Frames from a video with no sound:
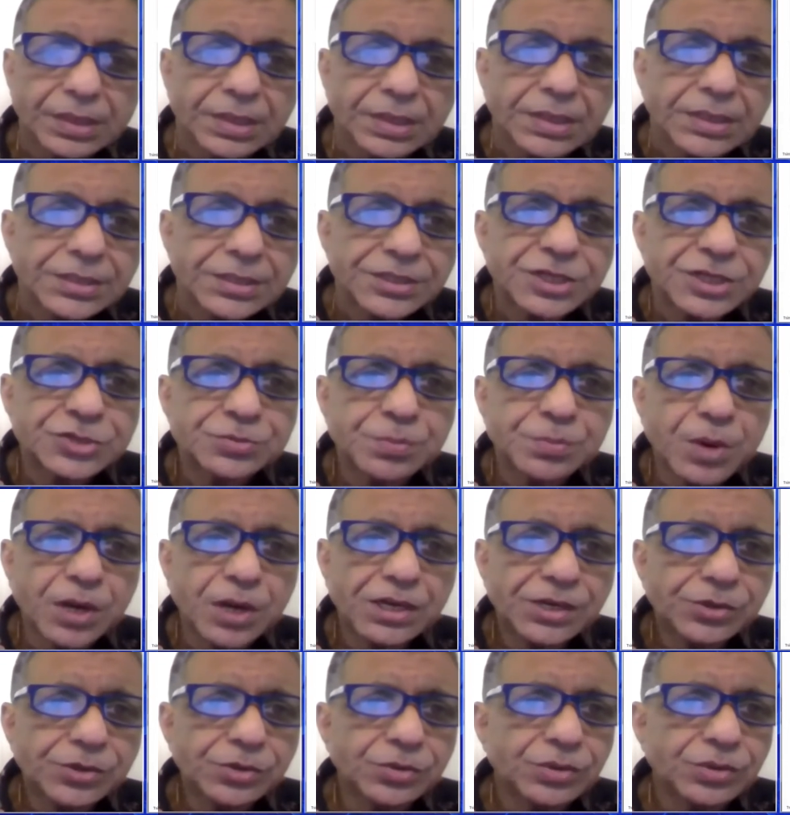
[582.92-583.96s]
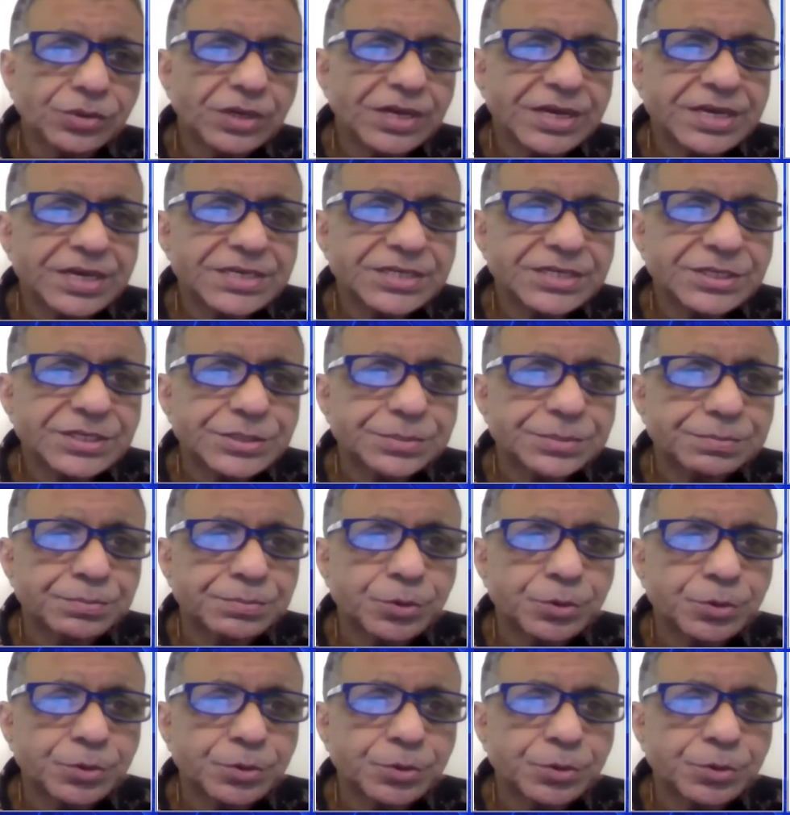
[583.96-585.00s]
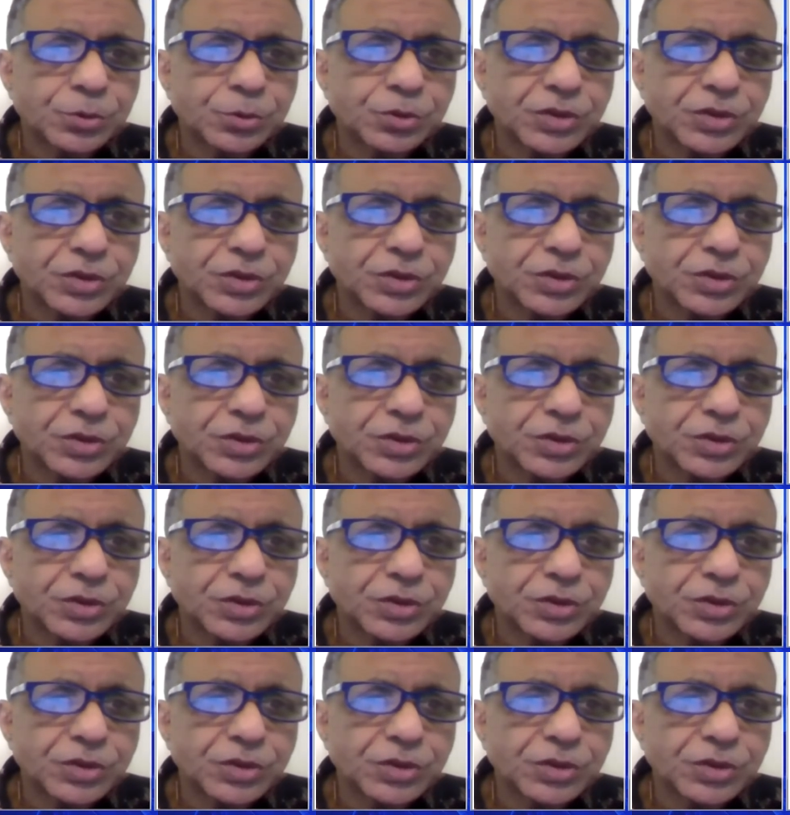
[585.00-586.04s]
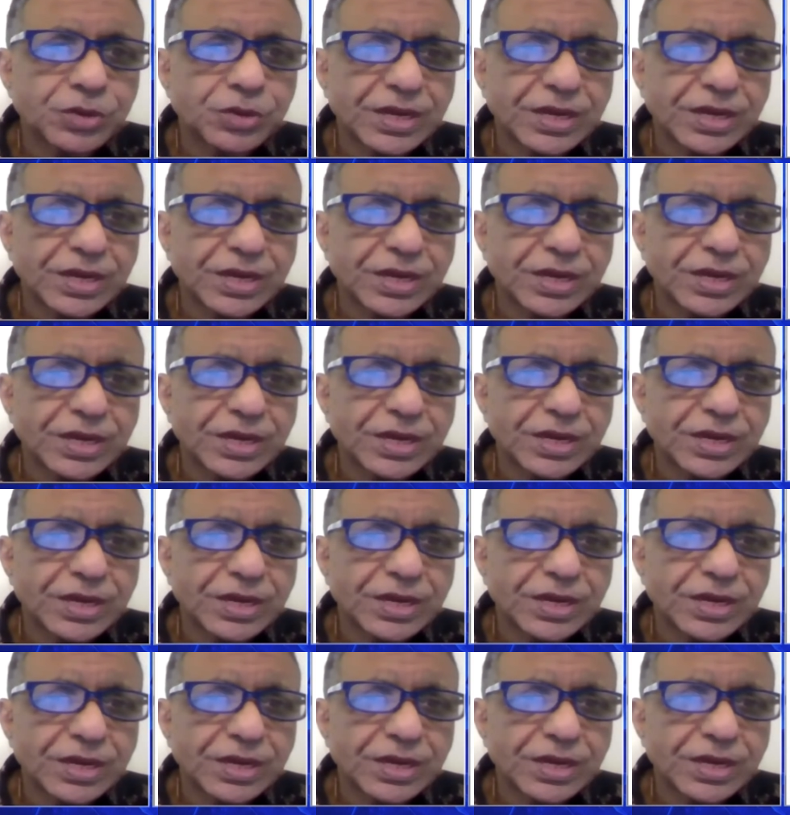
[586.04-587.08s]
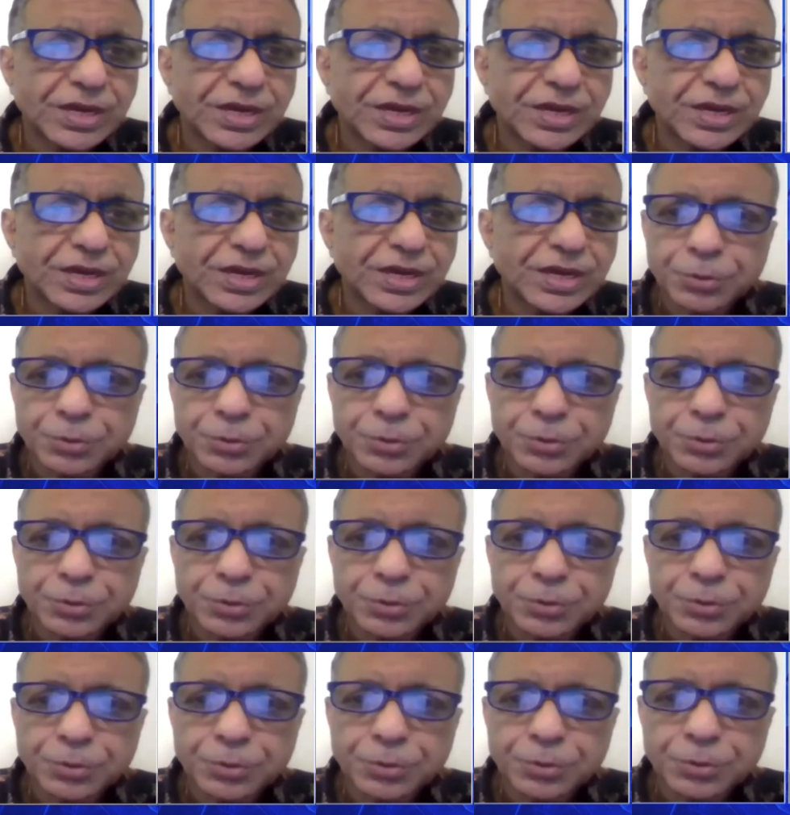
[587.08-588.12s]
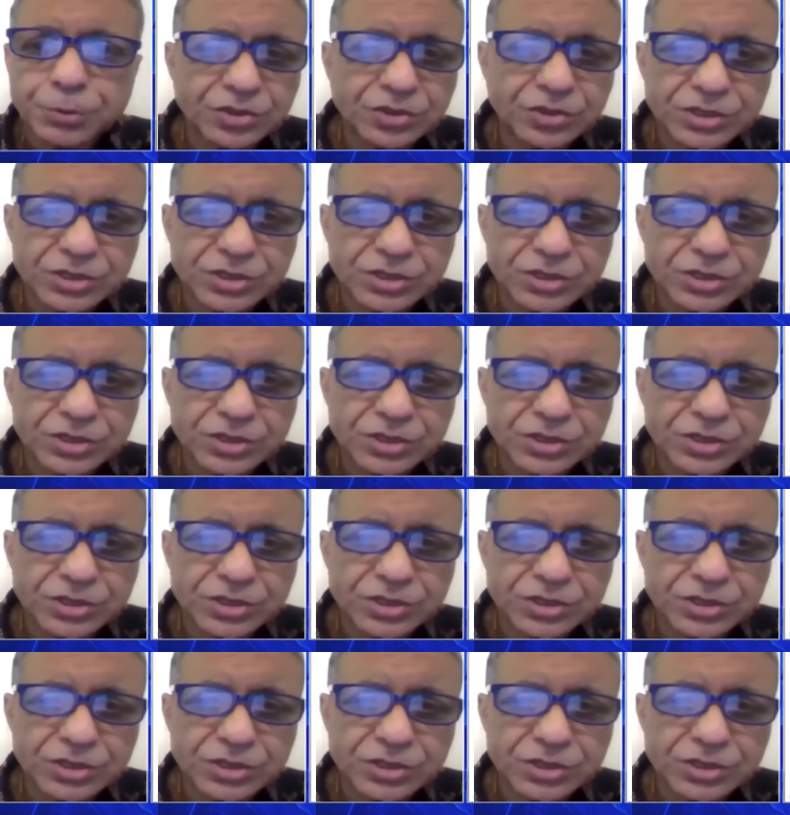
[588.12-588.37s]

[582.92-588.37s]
This molecule is pro-inflammatory, pro-thrombogenic,